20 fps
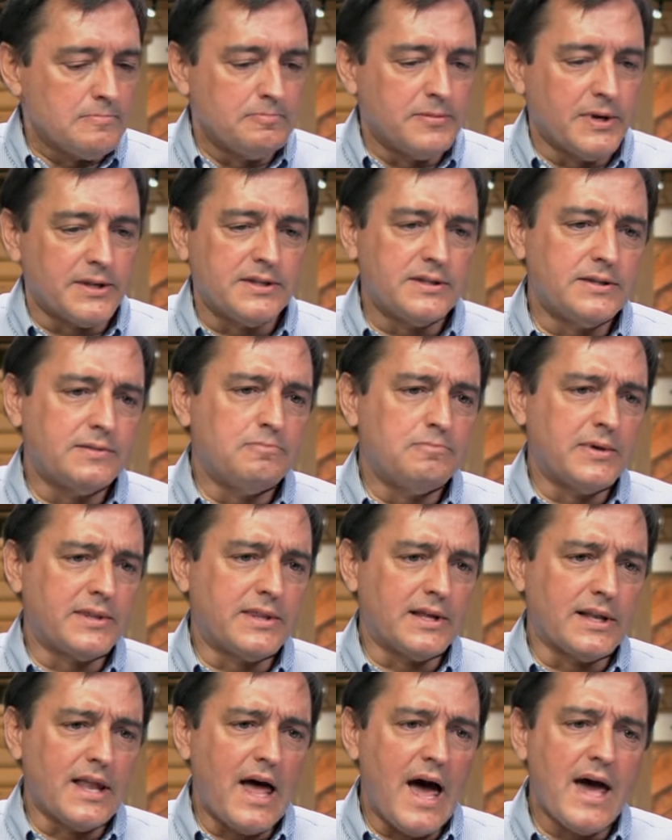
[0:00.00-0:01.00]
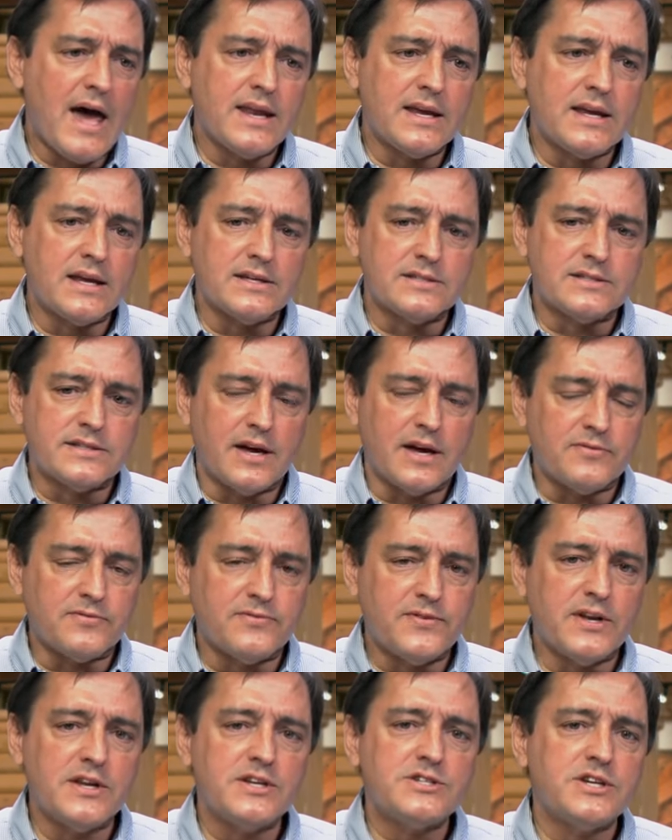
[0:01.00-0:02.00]
But, but the lighting is that
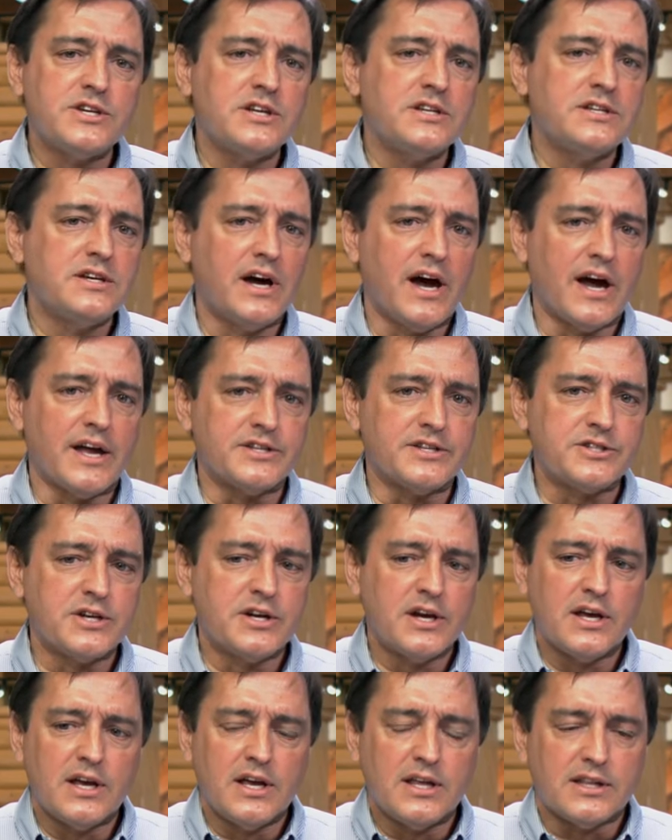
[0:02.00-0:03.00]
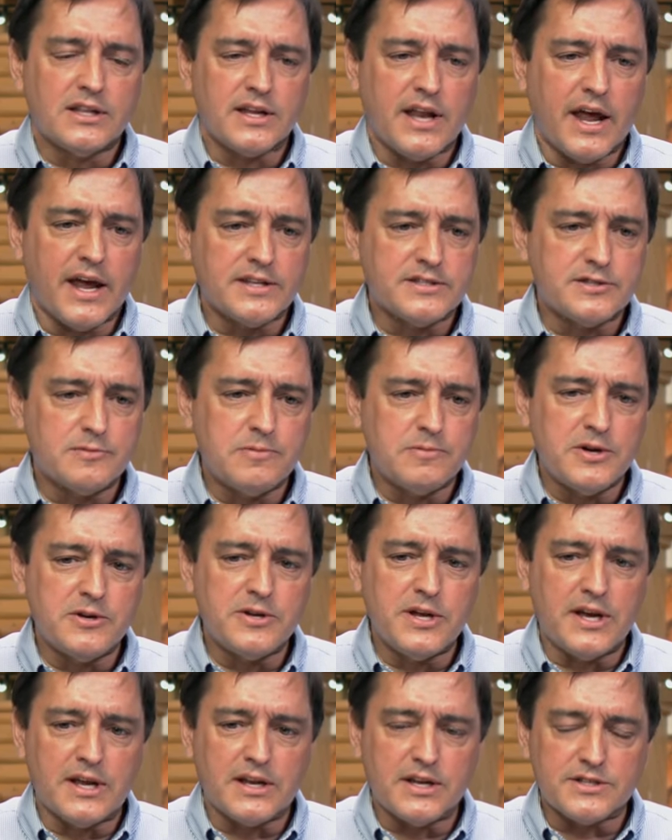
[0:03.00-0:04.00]
finishing touch that adds
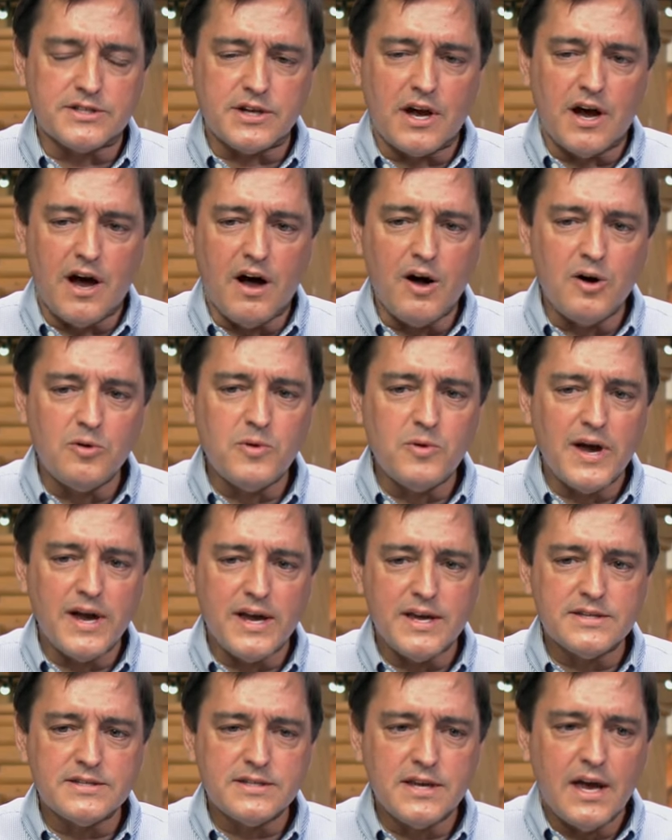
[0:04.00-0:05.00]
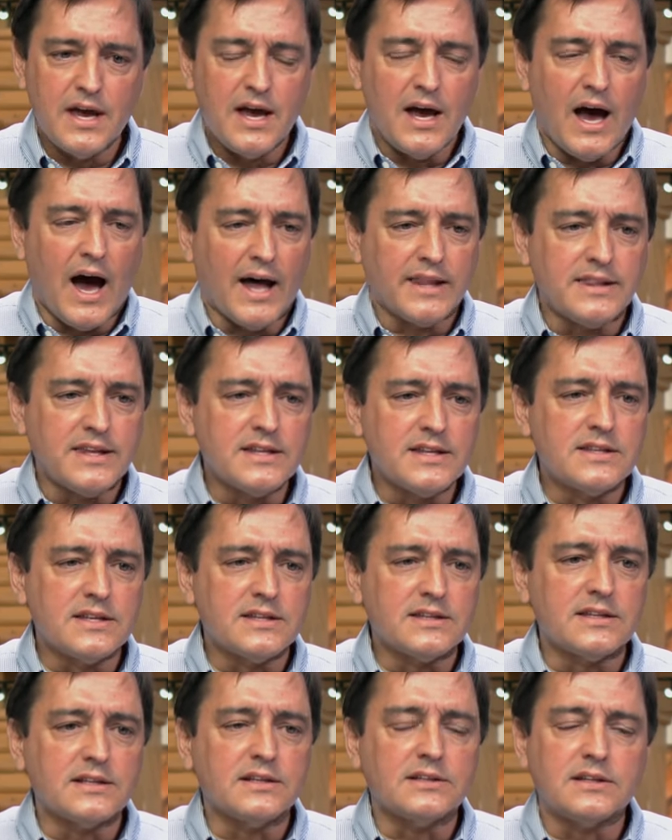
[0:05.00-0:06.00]
beauty, and it's always, I think
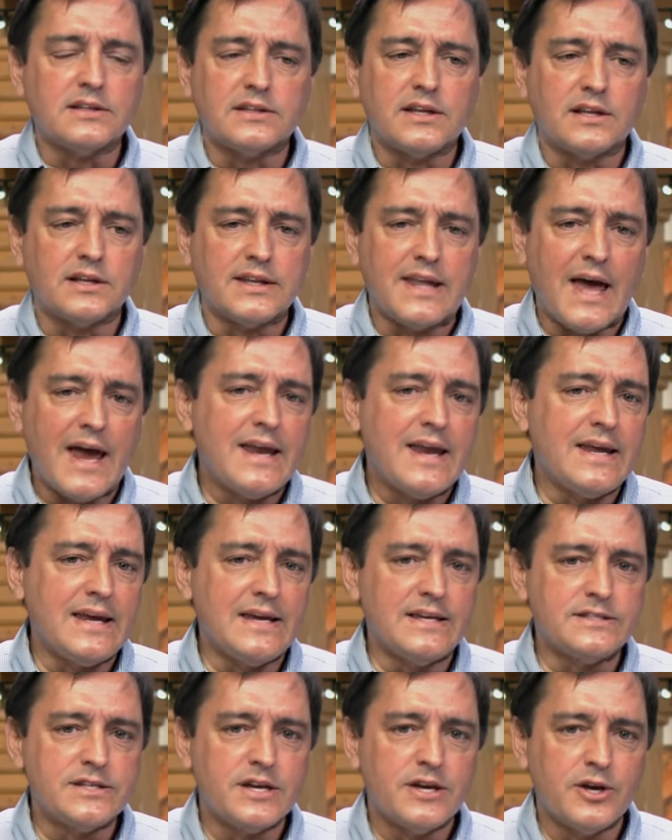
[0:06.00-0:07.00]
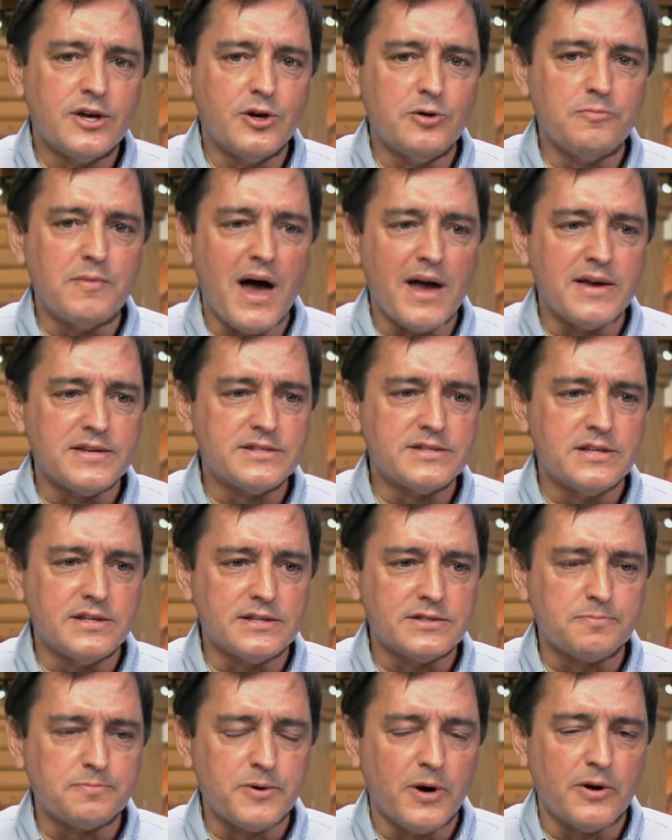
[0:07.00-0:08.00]
that the, the ladies who might see
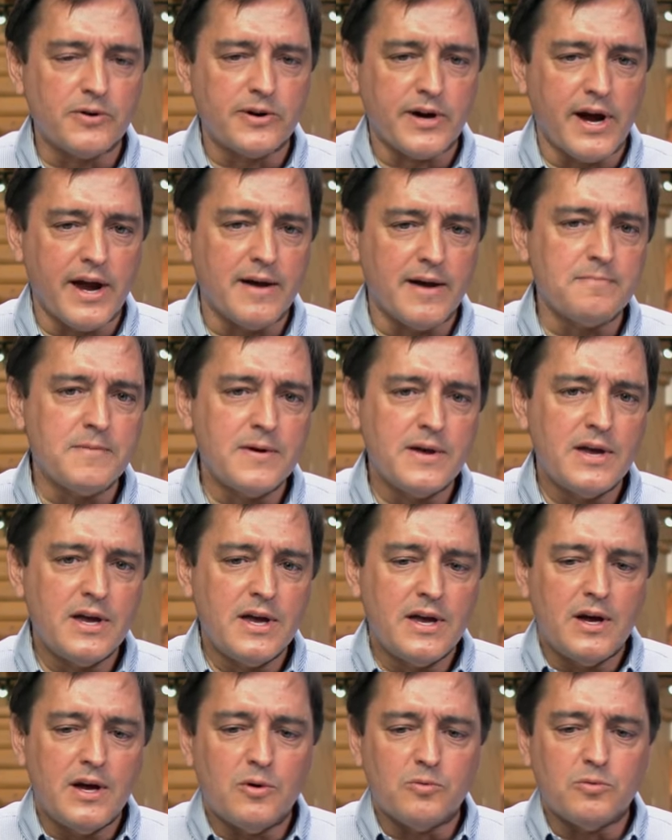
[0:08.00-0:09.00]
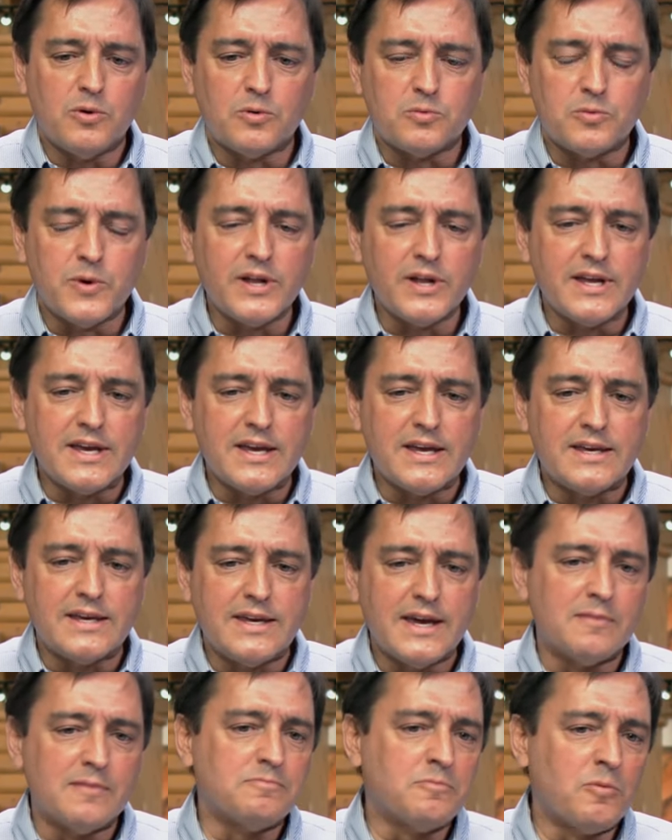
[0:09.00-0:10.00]
this program will really
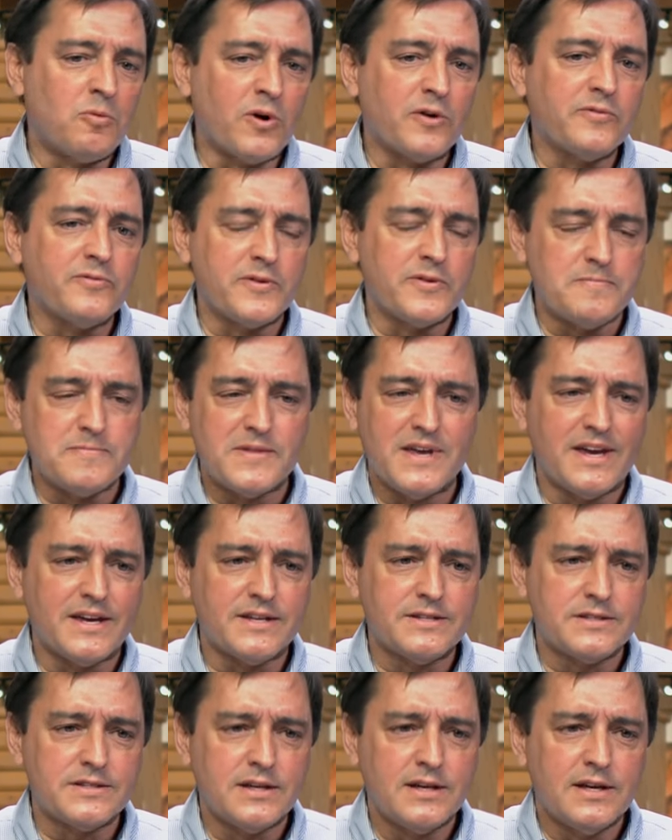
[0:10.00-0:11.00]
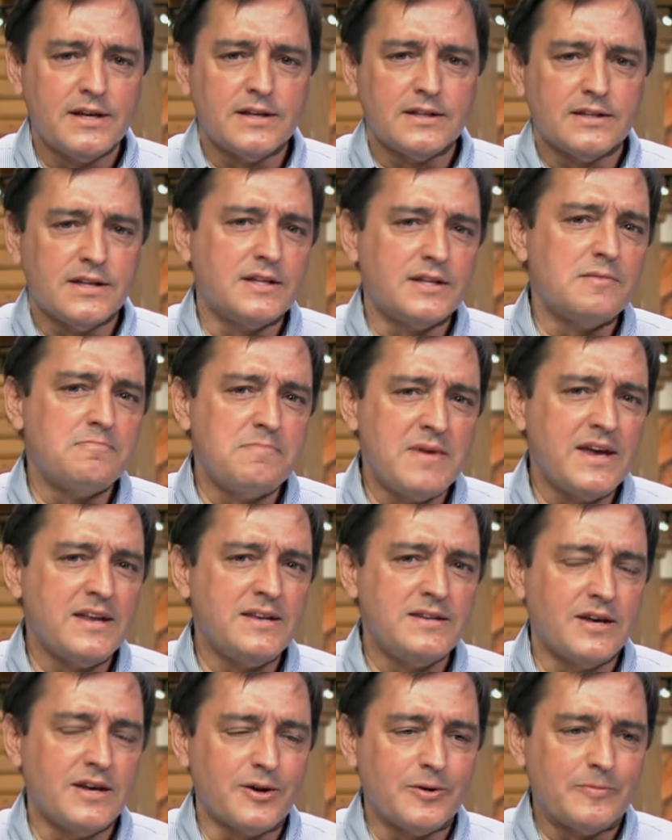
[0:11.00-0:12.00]
get more from this than the
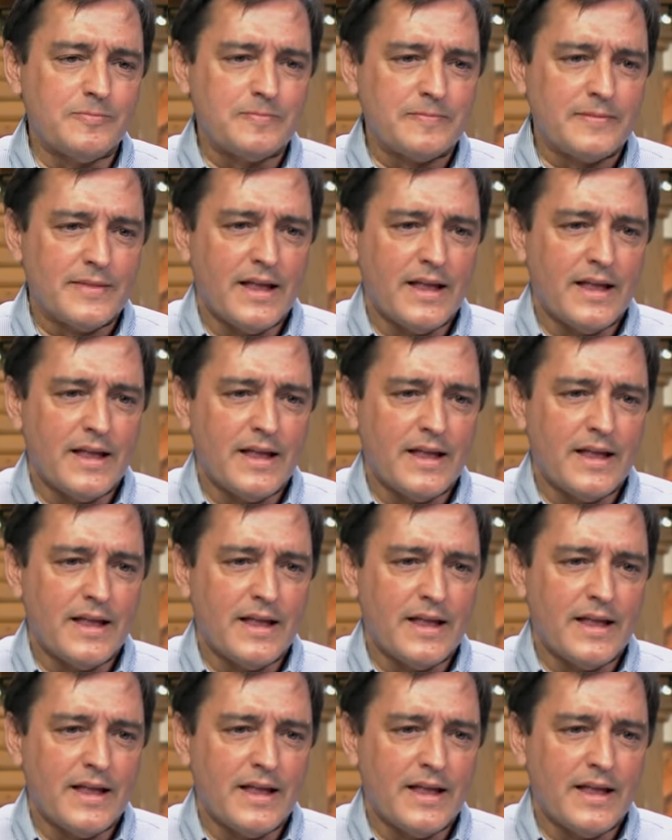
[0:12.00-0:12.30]
men do.